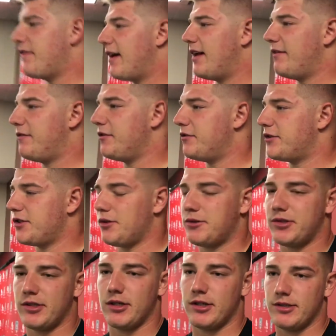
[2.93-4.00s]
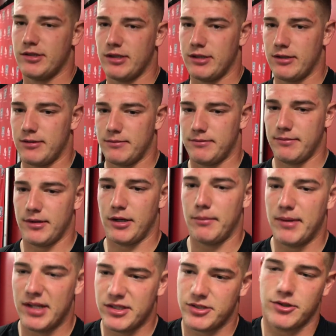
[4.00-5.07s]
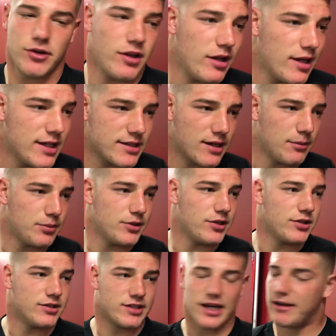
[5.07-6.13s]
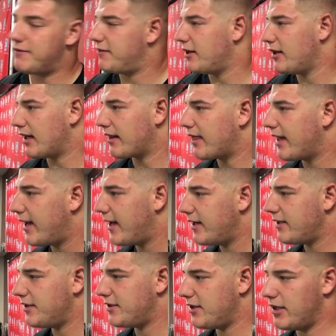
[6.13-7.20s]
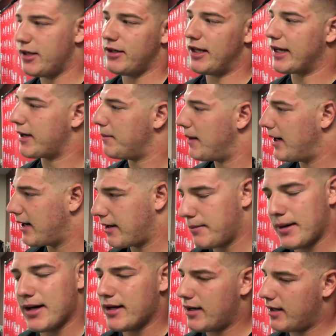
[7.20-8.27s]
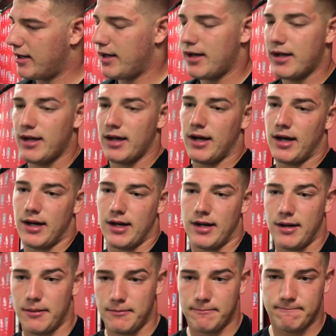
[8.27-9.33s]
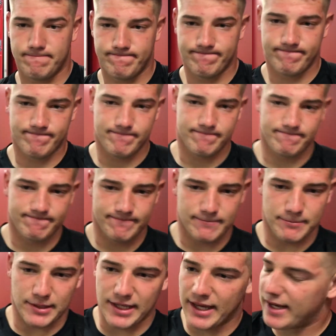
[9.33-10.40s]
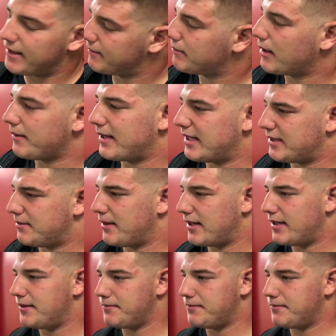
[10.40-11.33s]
We've had a few slow starts. You know, Minnesota the last couple of years kind of felt like that. You know, like, come on, come on. But yeah, probably that's about it.